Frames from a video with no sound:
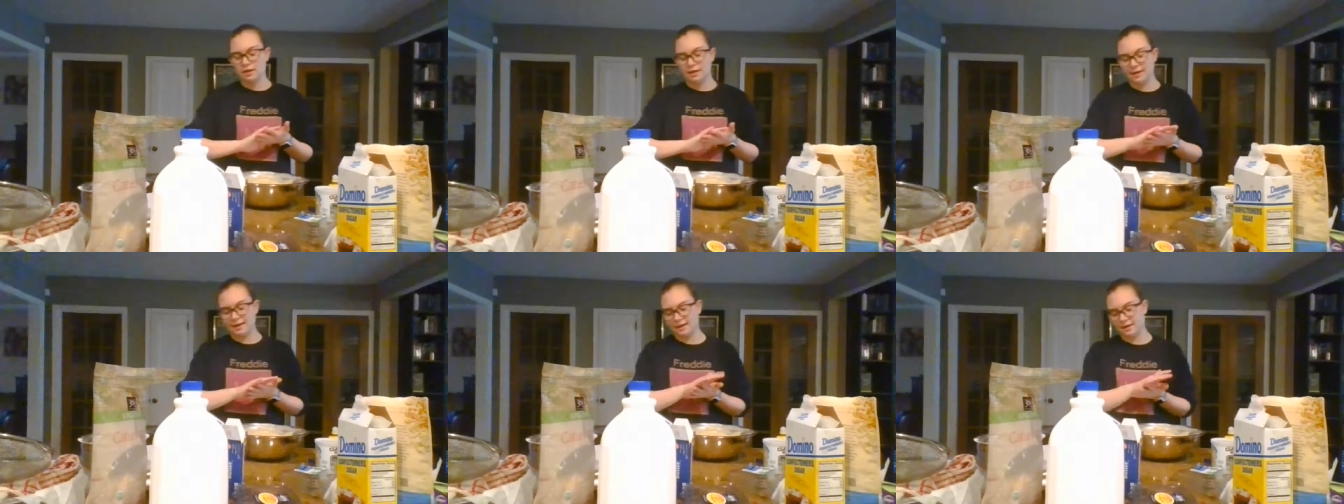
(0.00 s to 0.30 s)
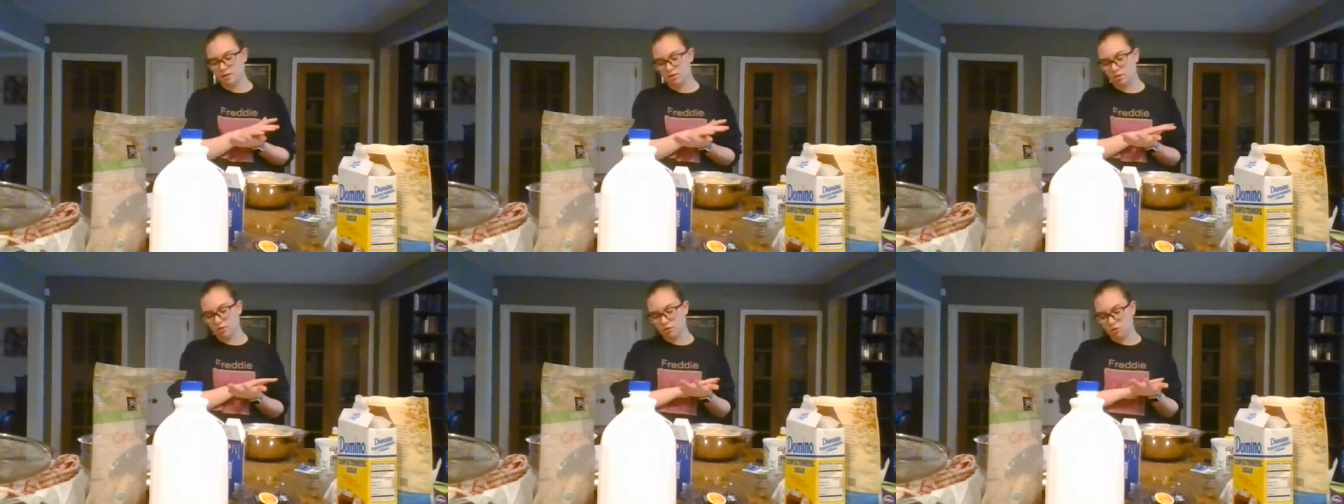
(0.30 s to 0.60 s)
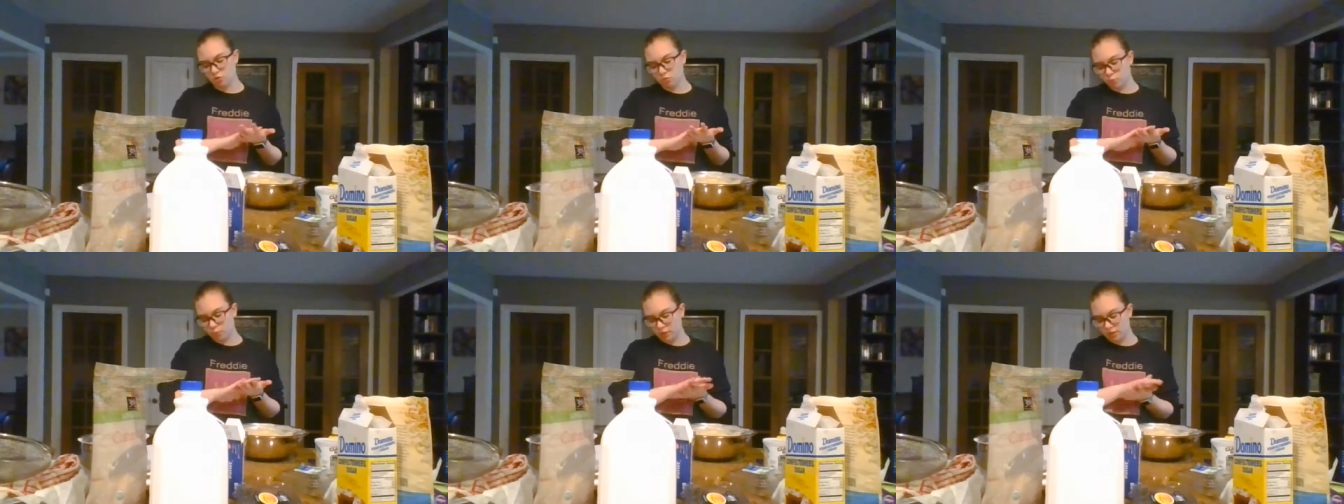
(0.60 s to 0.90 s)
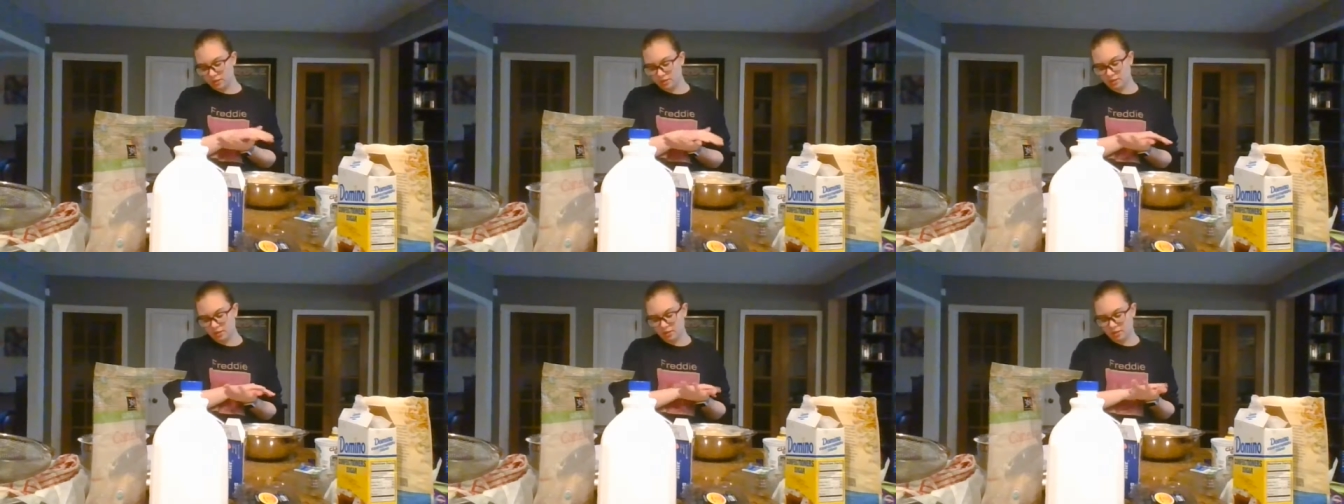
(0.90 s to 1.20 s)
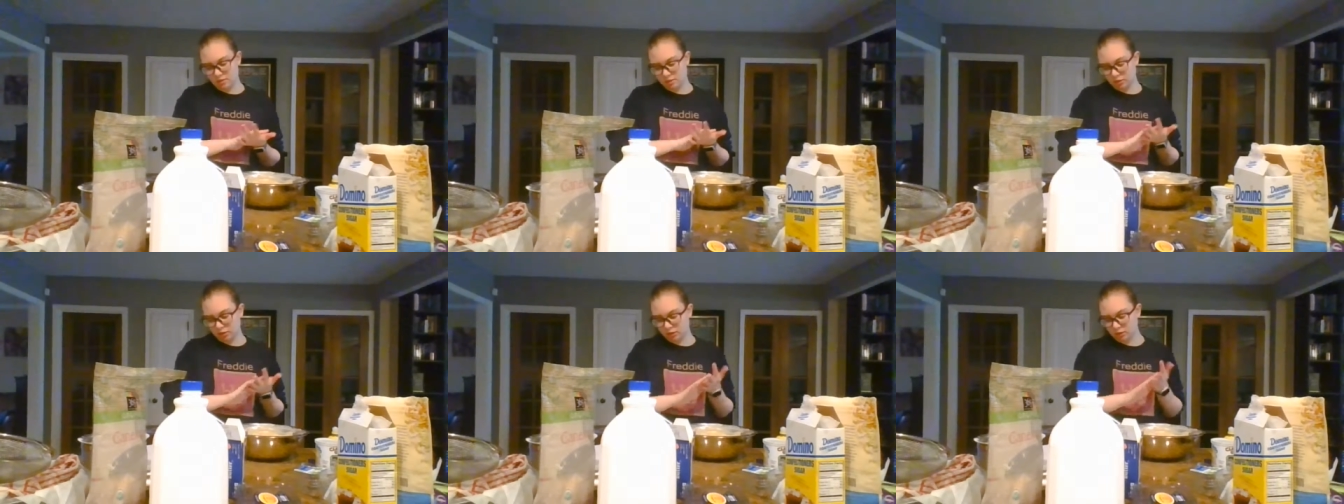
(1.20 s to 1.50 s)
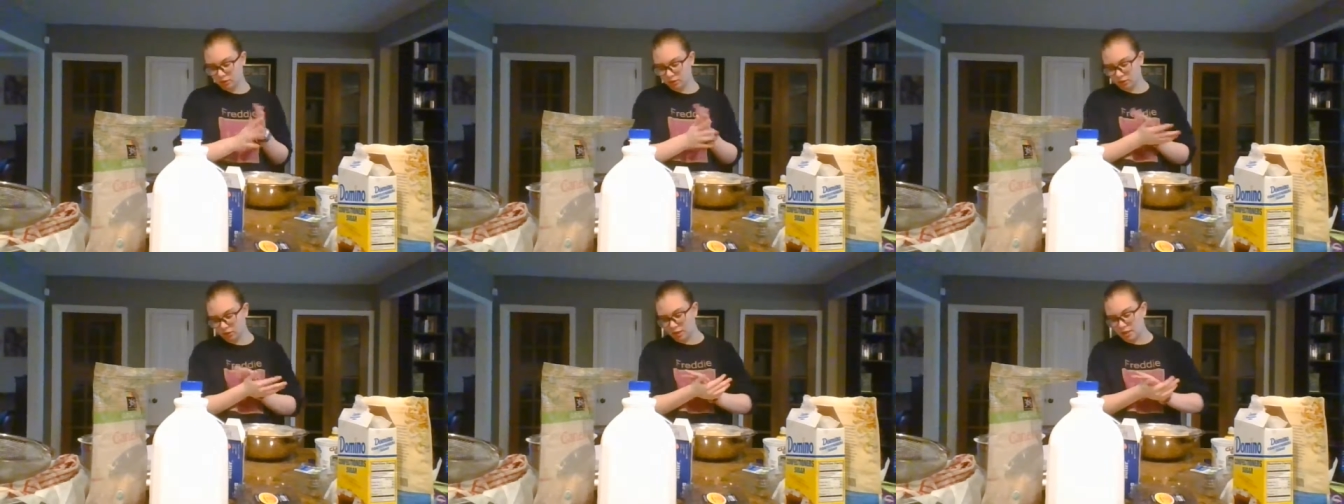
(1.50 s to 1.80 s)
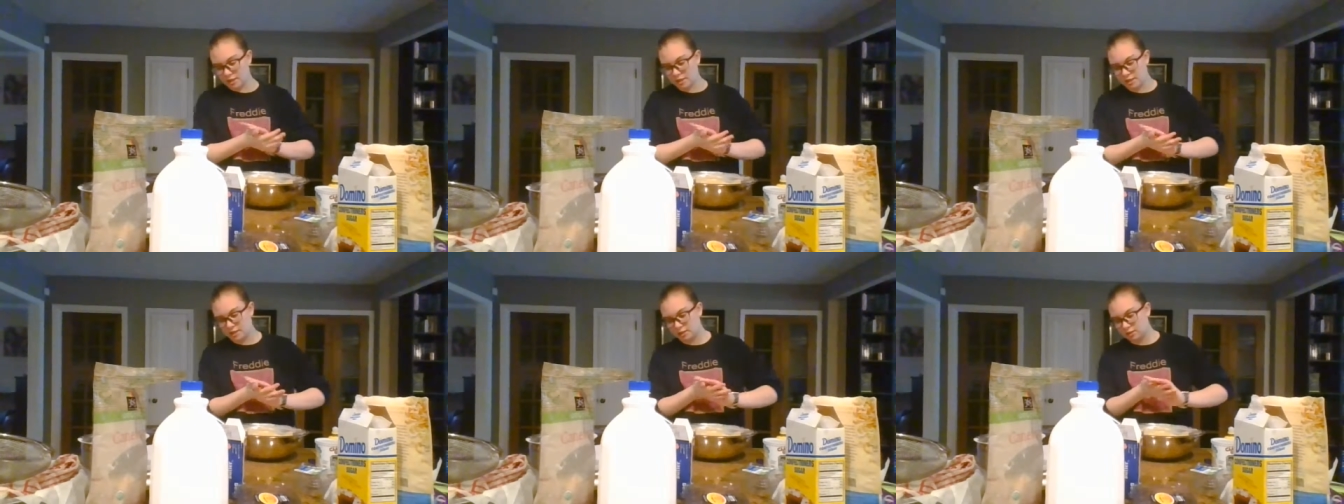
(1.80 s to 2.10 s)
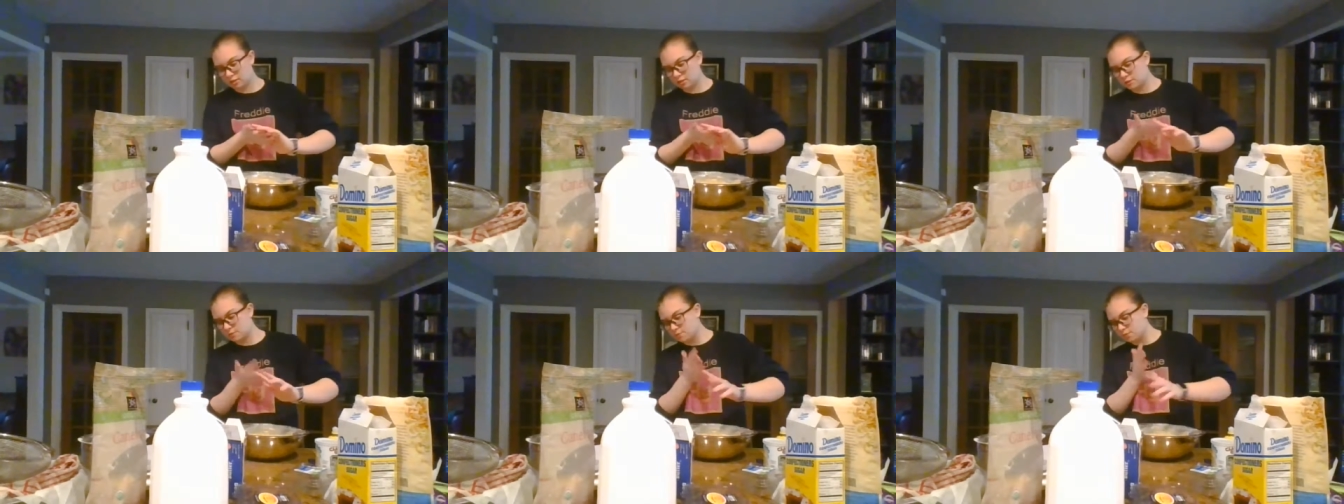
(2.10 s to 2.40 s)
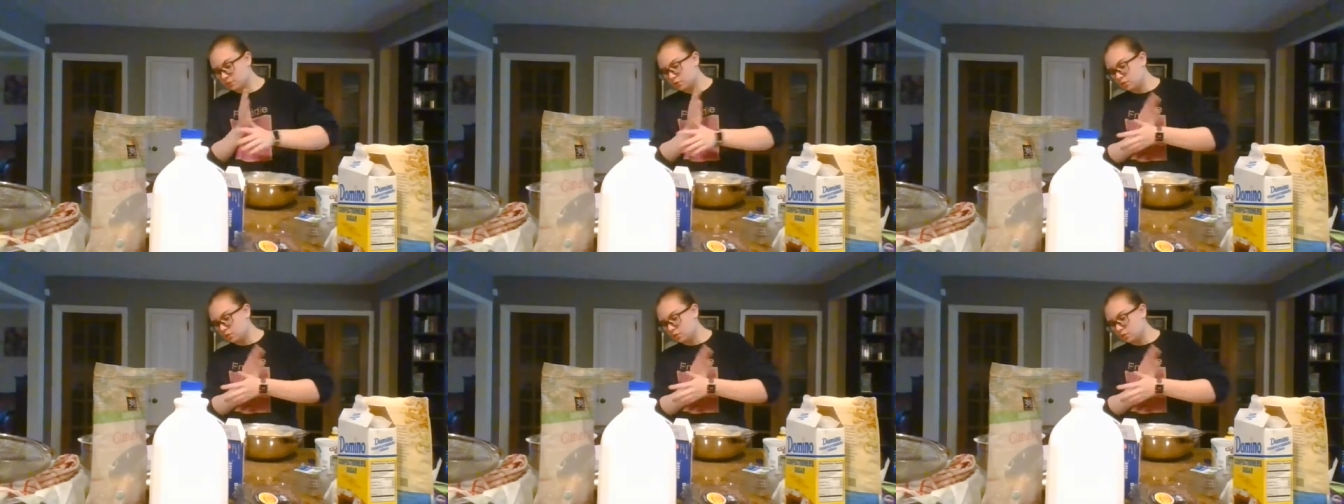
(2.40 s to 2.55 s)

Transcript: and other places like